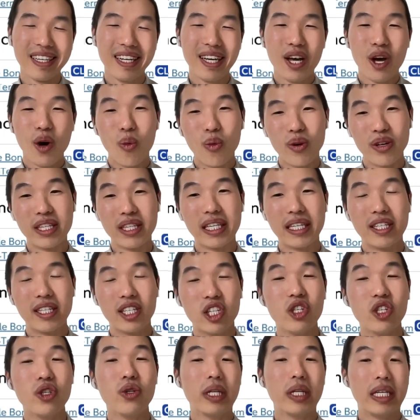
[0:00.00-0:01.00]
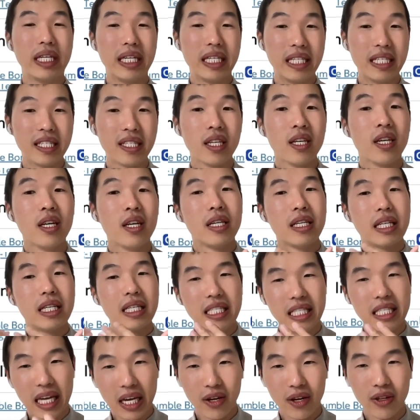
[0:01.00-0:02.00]
what you can do is
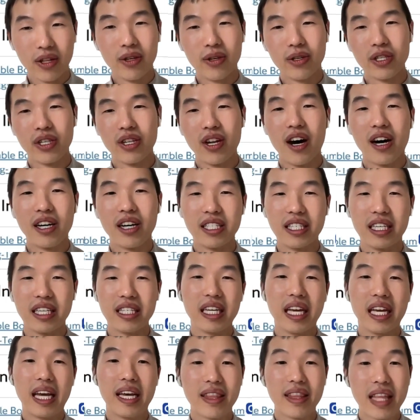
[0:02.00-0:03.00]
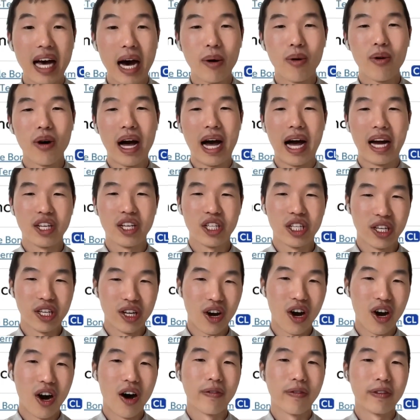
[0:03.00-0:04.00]
sell those losses, and that will actually
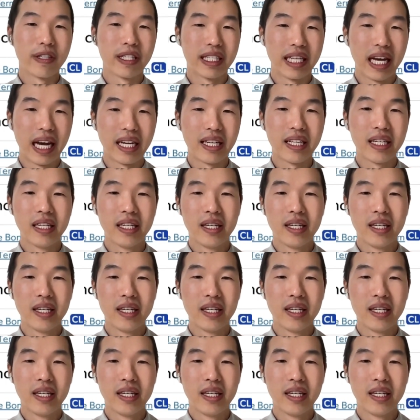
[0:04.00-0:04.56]
offset